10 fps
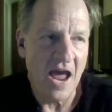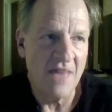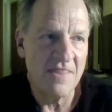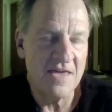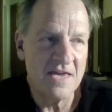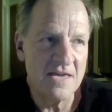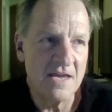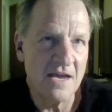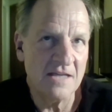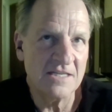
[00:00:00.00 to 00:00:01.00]
and
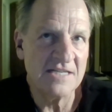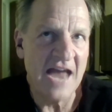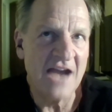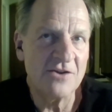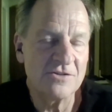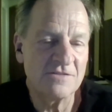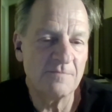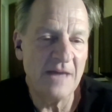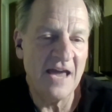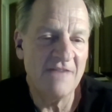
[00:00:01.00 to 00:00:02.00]
the standards
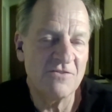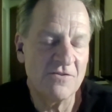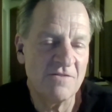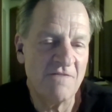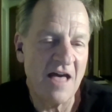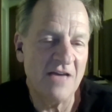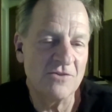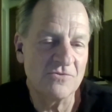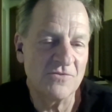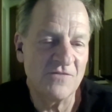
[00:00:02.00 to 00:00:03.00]
of behavior and the
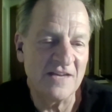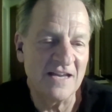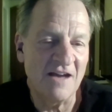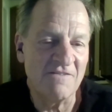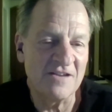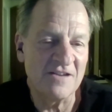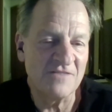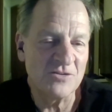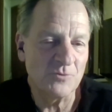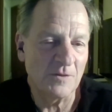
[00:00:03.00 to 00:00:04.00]
values of
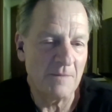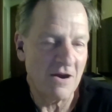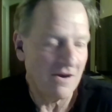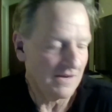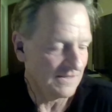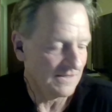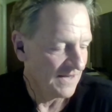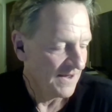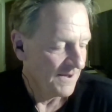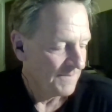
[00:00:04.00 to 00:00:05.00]
individual
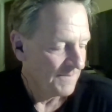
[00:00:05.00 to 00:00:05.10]
Americans.